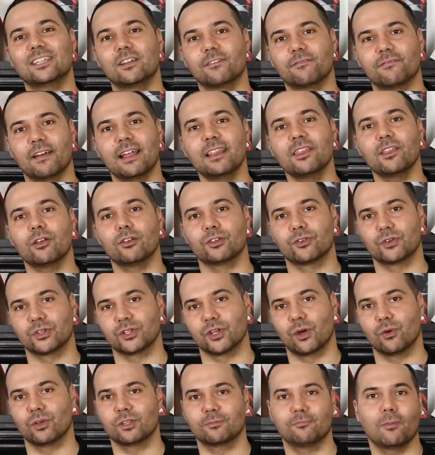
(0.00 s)
to defend those
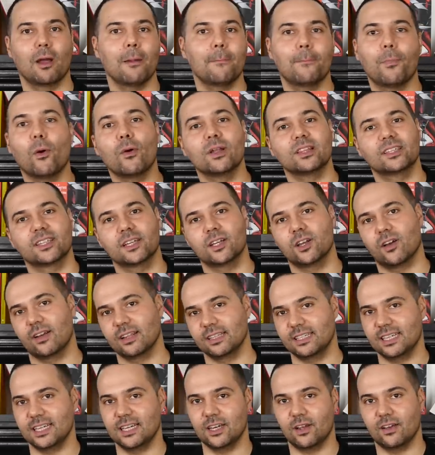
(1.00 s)
results might point to
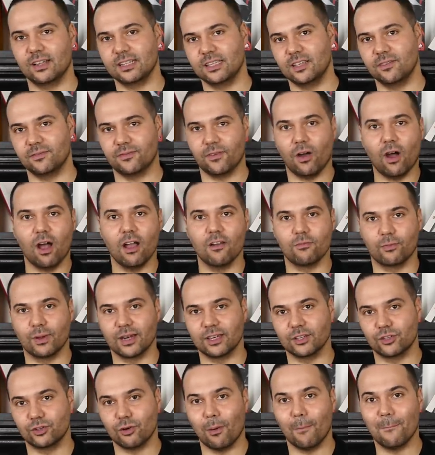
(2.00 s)
1995
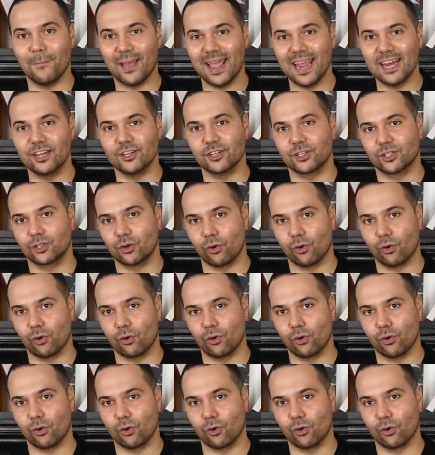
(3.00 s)
when John Major's